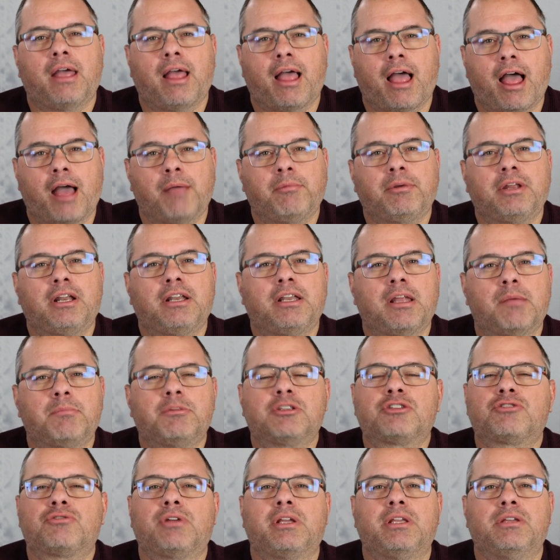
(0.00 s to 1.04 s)
I'm going to
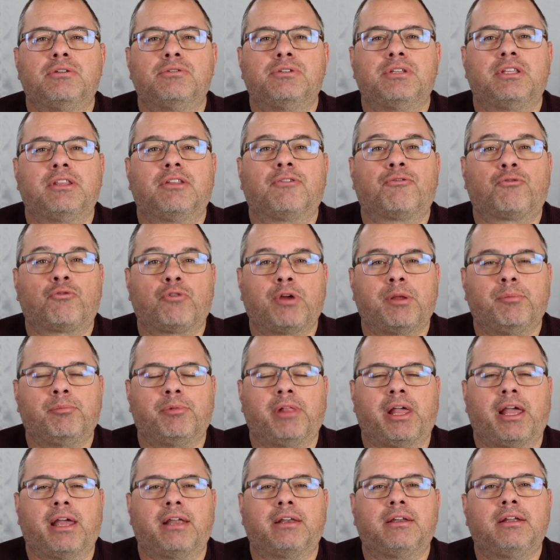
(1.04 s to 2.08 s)
demonstrate using the free
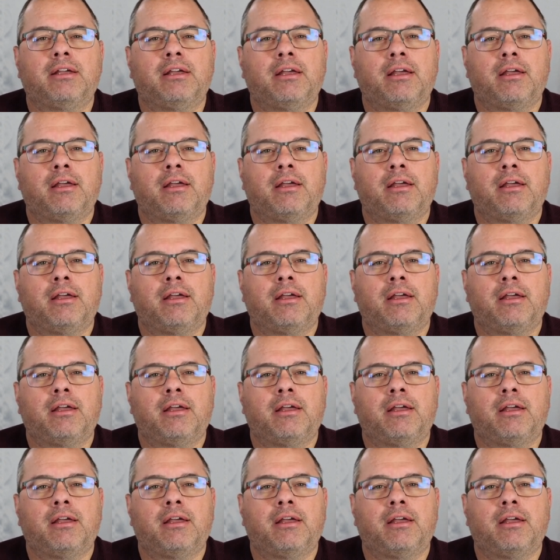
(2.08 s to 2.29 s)
plan.